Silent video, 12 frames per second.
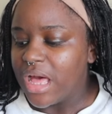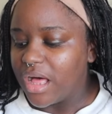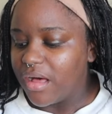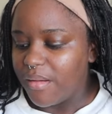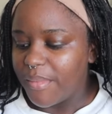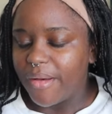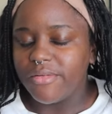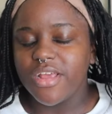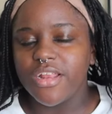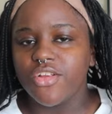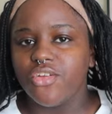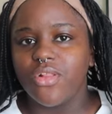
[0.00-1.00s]
I was
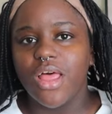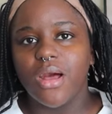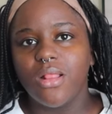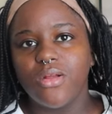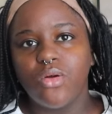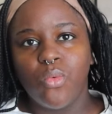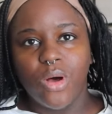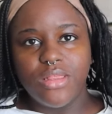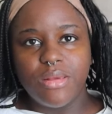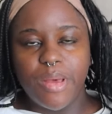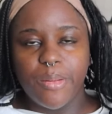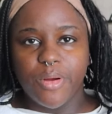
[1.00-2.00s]
gonna do like a little
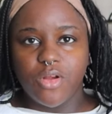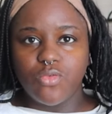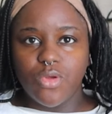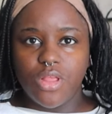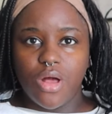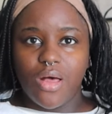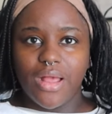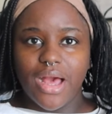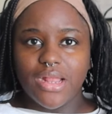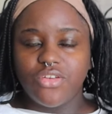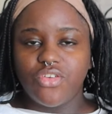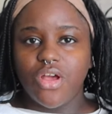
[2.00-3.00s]
what's in my purse with y'all and
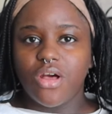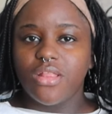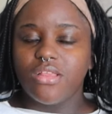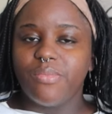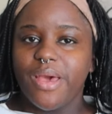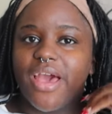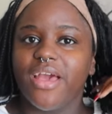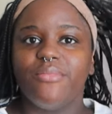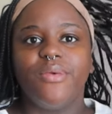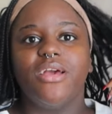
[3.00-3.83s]
kind of show y'all this bag,